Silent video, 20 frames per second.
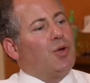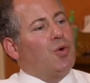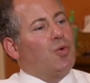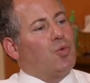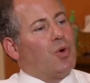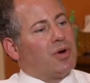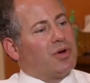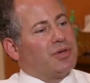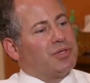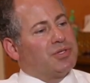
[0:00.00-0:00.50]

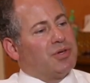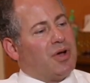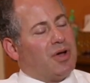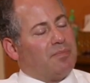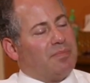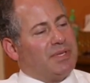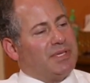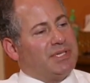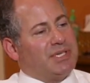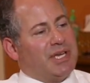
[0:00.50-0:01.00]
Workers'
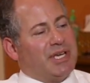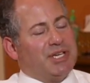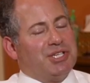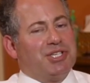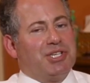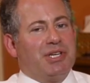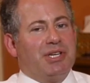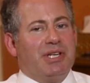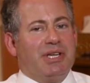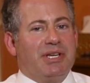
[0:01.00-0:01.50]

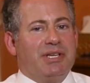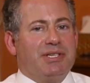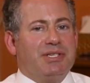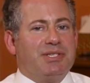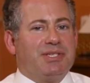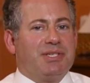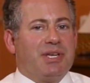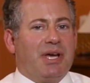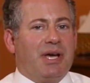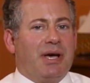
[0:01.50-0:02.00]
compensation
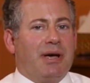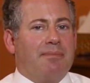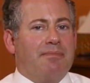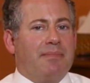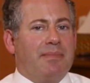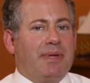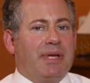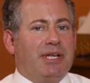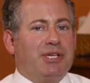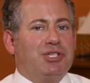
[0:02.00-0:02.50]
is
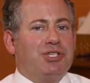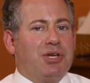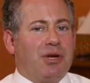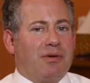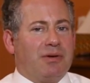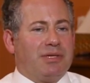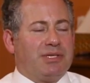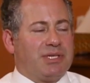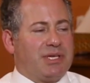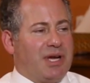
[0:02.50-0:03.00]

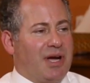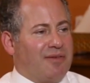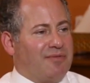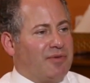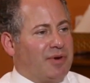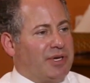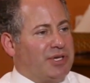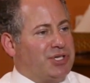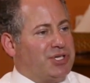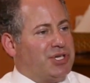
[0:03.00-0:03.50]
insurance
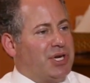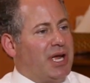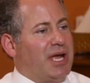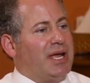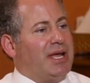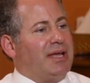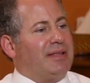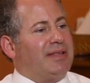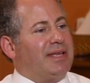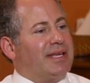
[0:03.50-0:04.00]
coverage
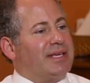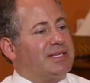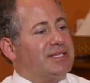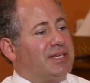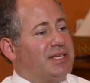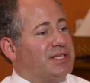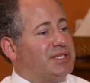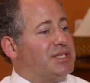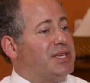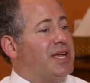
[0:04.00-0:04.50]
that
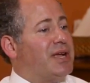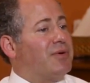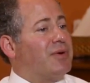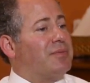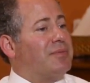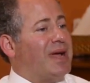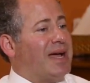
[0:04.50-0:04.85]
exists here in